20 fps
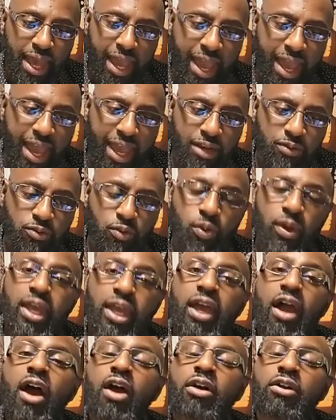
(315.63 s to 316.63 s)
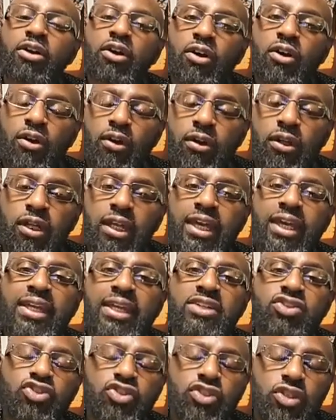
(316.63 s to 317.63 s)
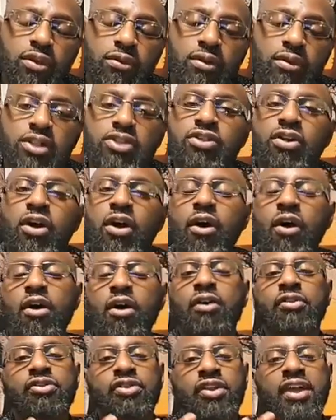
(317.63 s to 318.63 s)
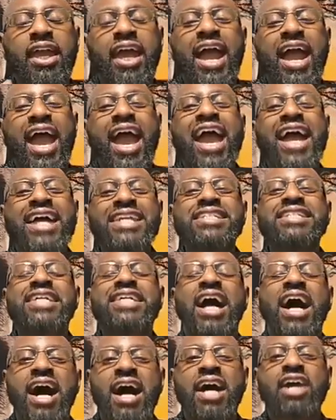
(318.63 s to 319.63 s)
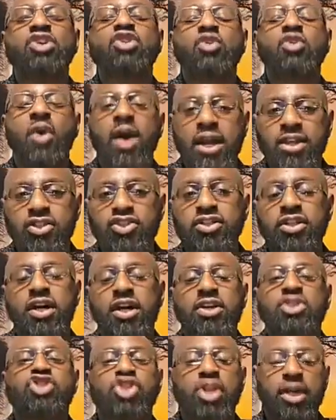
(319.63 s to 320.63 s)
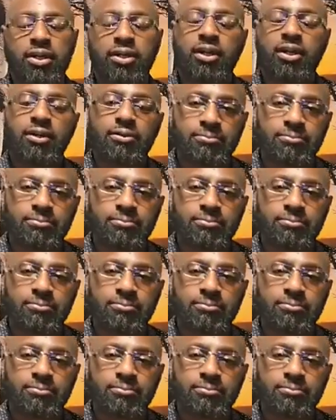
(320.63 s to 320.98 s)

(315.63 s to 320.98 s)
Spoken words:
and we are currently in a series called The Antichrist Agenda.